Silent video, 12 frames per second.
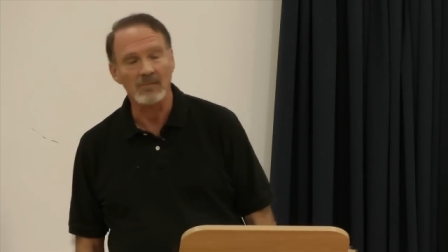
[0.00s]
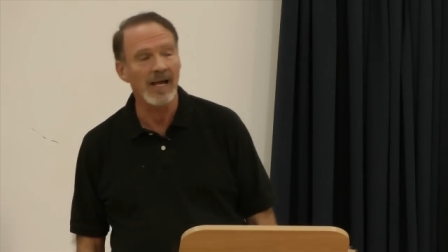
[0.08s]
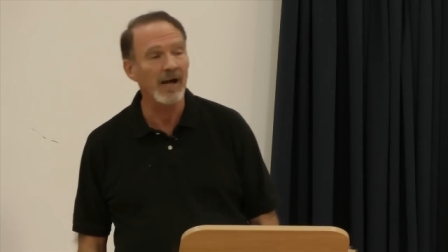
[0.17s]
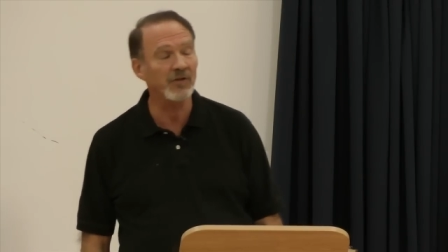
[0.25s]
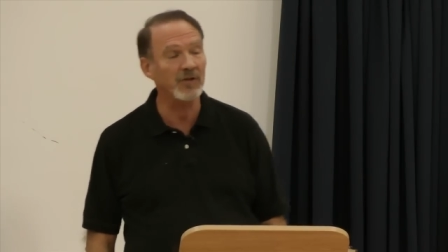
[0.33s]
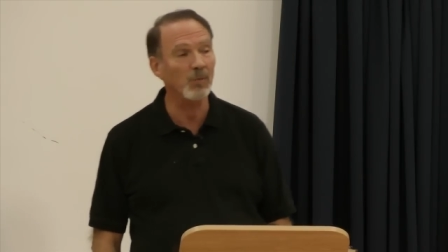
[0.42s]

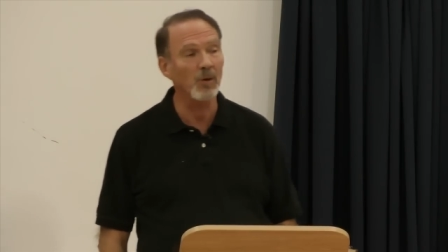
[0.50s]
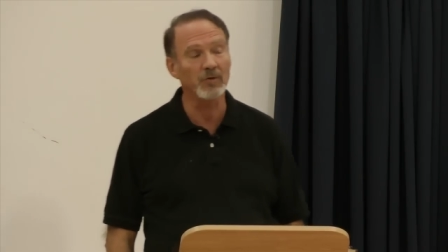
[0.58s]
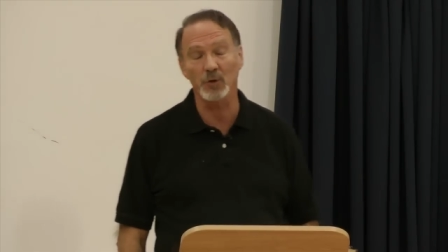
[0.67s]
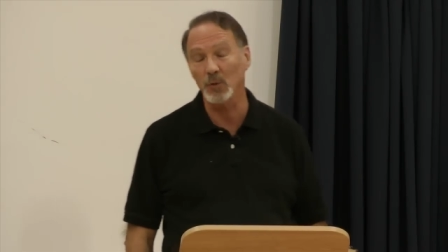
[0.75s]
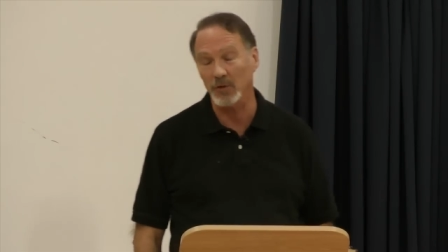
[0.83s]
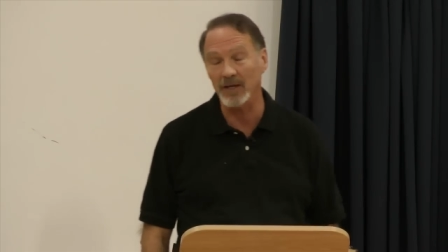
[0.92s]
I said, well,
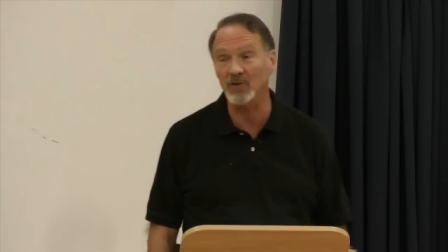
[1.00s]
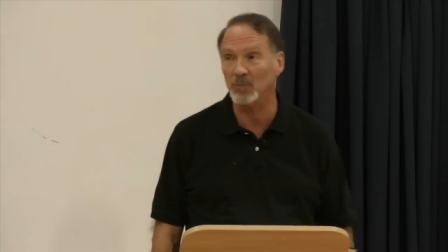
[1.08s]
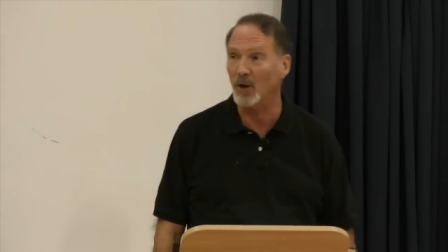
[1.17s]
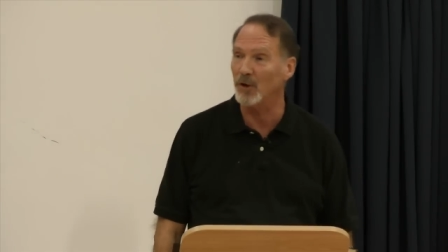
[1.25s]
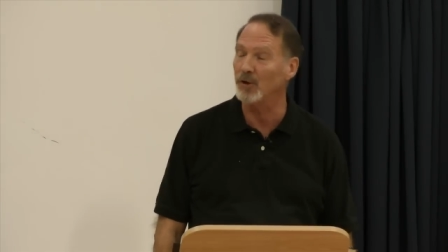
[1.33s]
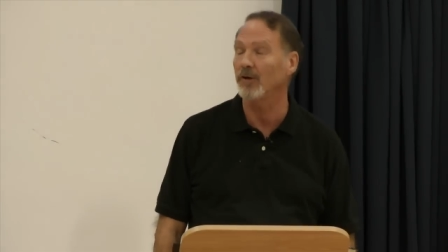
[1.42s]
two things,
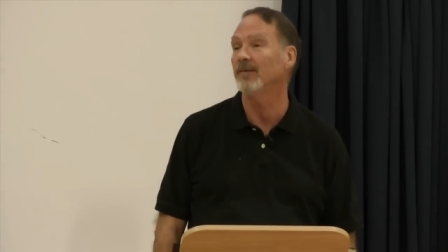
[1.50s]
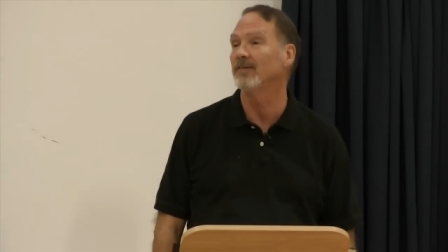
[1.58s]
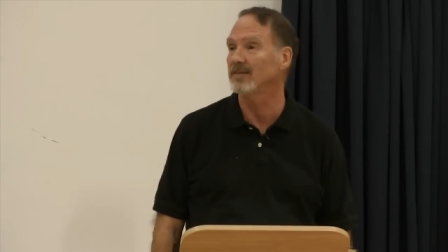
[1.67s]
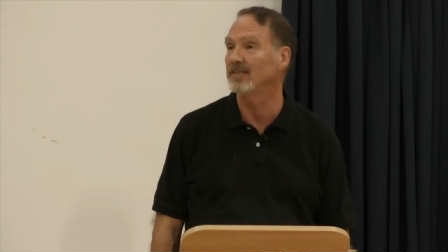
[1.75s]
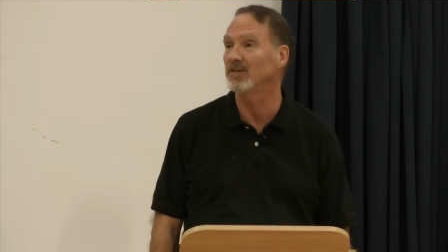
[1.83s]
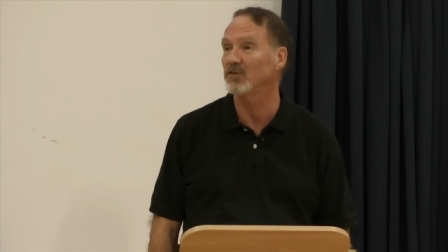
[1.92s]
brother.
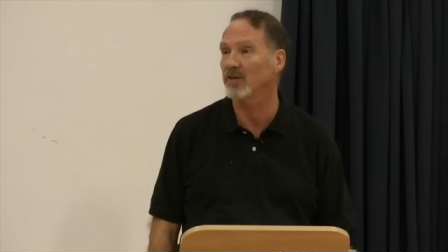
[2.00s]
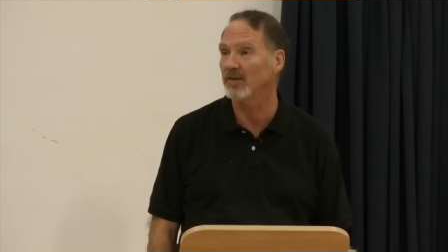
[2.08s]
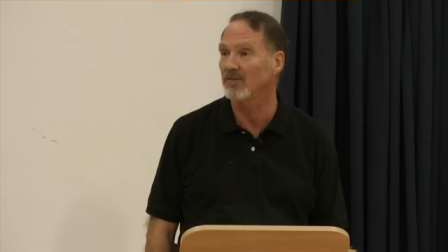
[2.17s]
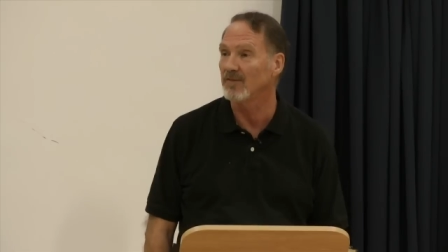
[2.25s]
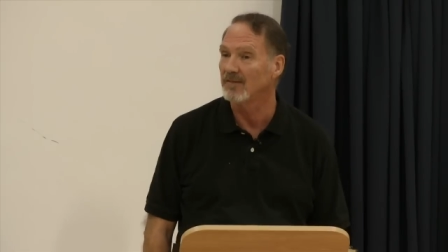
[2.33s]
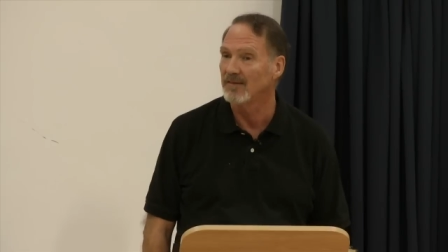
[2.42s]
And he
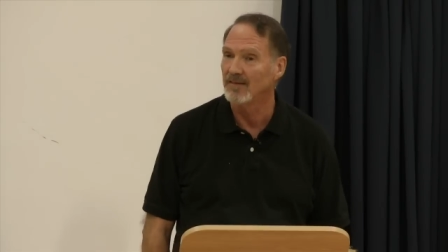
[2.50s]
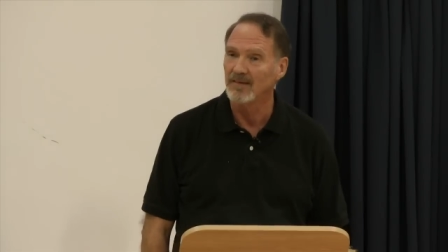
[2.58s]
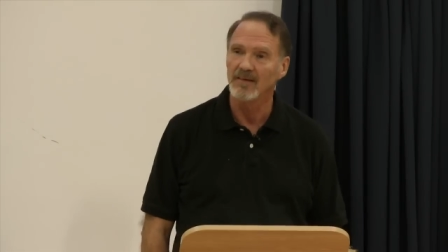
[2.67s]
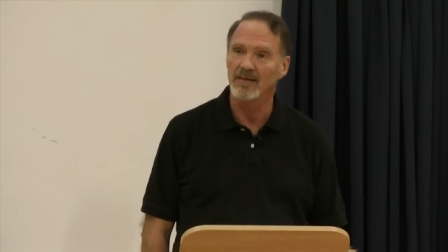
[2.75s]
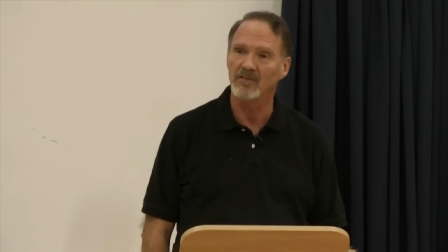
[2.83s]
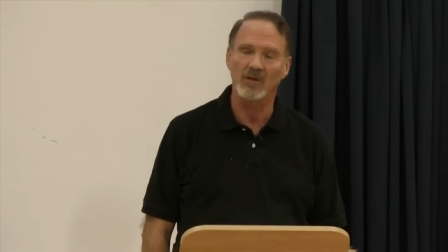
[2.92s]
says,
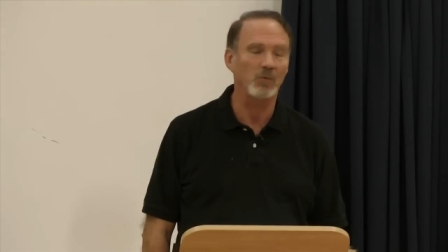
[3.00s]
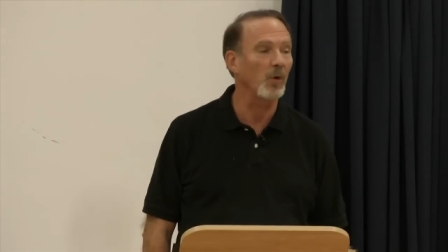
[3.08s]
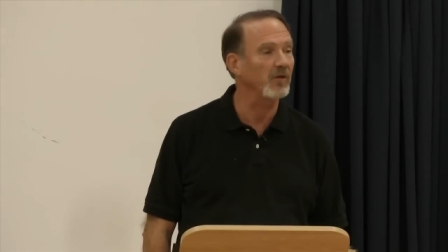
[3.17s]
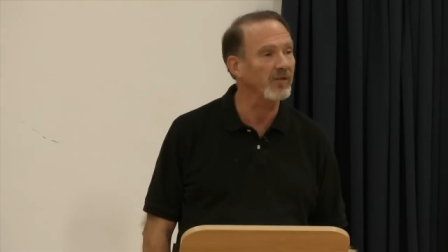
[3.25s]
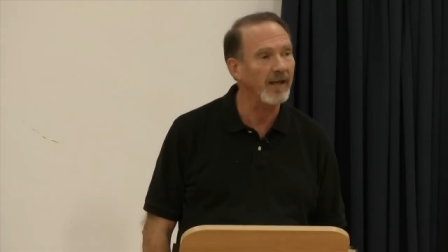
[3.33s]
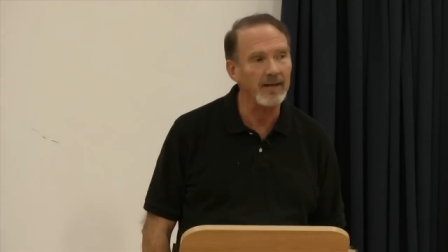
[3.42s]

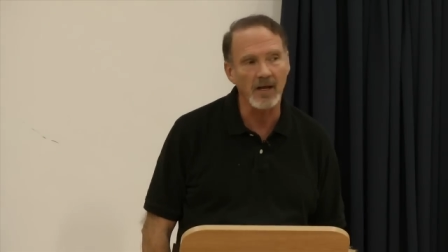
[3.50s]
what's that?